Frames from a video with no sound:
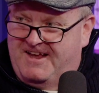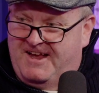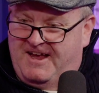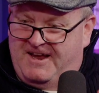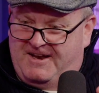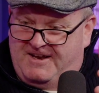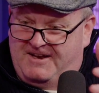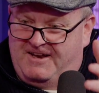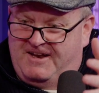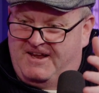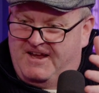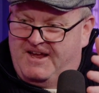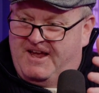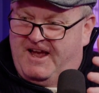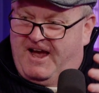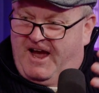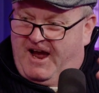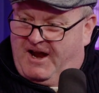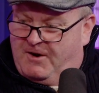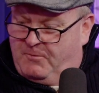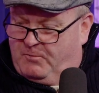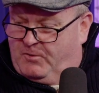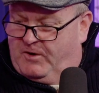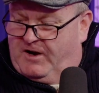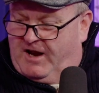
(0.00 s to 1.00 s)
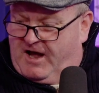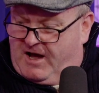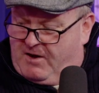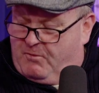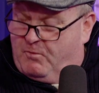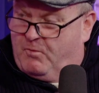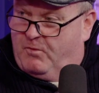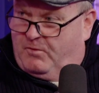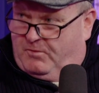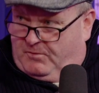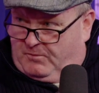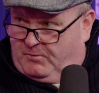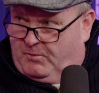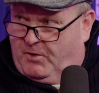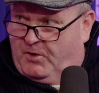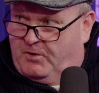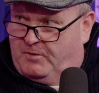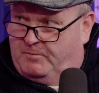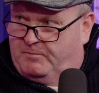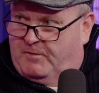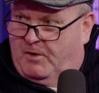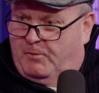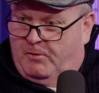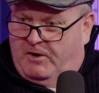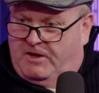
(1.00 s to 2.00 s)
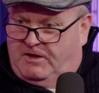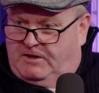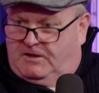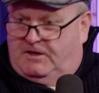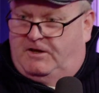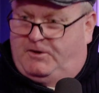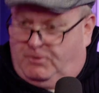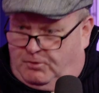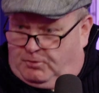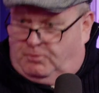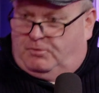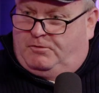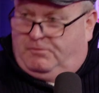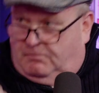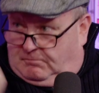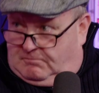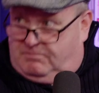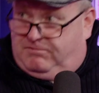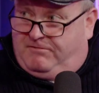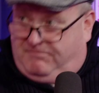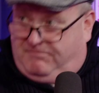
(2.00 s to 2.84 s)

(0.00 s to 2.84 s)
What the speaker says: and when I wound my windy down,